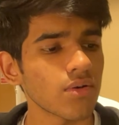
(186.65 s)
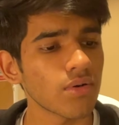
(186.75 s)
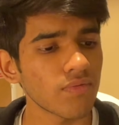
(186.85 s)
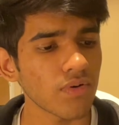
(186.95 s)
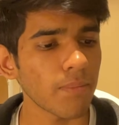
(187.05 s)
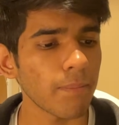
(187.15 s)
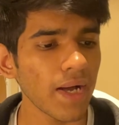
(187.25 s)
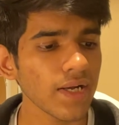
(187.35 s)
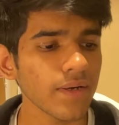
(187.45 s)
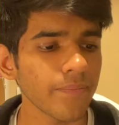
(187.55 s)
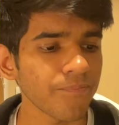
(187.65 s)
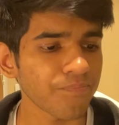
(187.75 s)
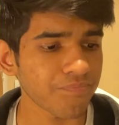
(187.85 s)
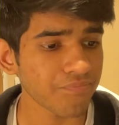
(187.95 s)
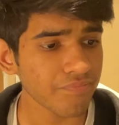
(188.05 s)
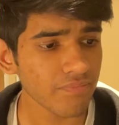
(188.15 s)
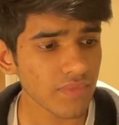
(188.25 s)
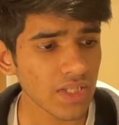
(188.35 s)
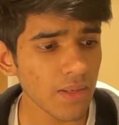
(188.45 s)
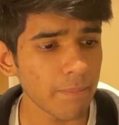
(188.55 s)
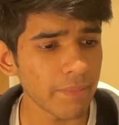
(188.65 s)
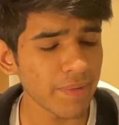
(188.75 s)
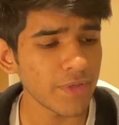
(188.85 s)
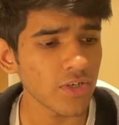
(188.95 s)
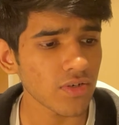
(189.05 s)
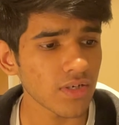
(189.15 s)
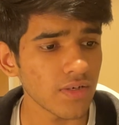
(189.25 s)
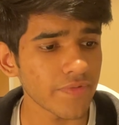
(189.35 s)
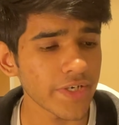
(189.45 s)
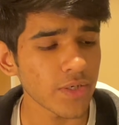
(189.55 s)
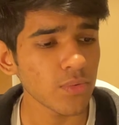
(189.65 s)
good from back, maybe your girlfriend